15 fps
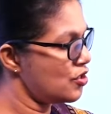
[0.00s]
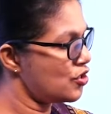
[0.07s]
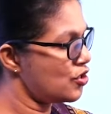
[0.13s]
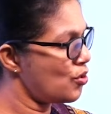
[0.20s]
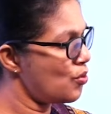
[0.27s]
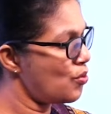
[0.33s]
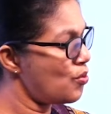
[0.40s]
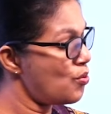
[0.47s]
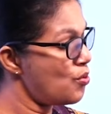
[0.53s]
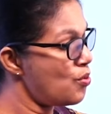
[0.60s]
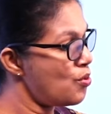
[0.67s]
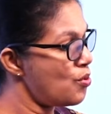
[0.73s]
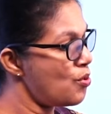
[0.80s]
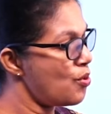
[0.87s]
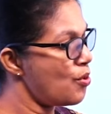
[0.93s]
2,
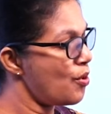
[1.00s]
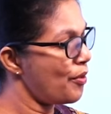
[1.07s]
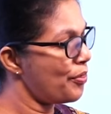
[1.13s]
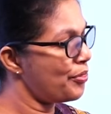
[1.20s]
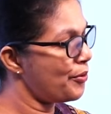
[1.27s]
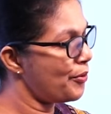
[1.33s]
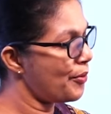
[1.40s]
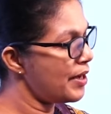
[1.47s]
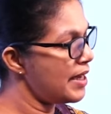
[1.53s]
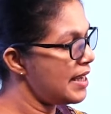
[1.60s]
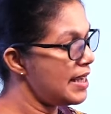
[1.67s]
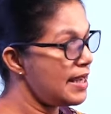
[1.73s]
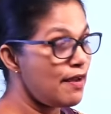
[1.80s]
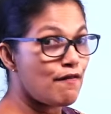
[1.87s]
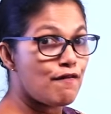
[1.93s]

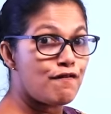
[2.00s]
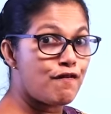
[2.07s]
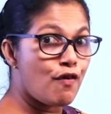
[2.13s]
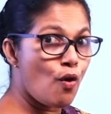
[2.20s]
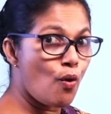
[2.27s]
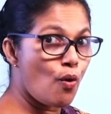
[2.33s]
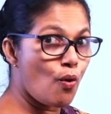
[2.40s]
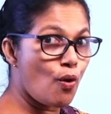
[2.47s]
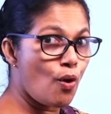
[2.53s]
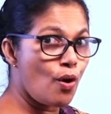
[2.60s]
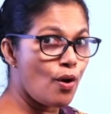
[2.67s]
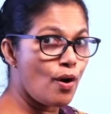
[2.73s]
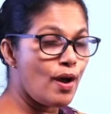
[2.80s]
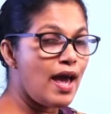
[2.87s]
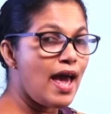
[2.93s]
3, 4.
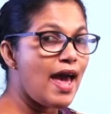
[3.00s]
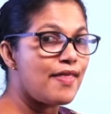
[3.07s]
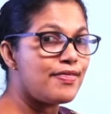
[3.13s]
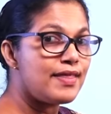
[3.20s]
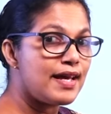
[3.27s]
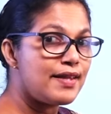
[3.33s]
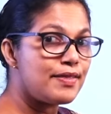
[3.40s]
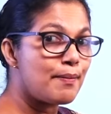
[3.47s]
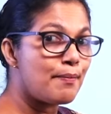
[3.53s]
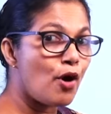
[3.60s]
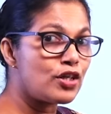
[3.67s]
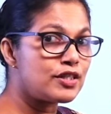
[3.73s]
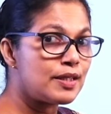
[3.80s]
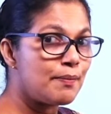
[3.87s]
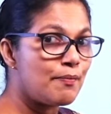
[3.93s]
And then the
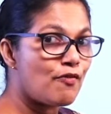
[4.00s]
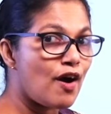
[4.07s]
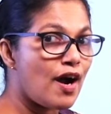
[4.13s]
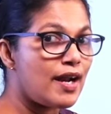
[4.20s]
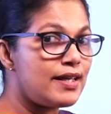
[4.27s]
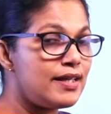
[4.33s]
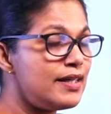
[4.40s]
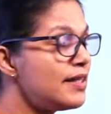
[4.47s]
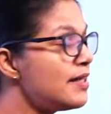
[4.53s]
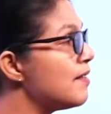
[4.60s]
bottom one, 5.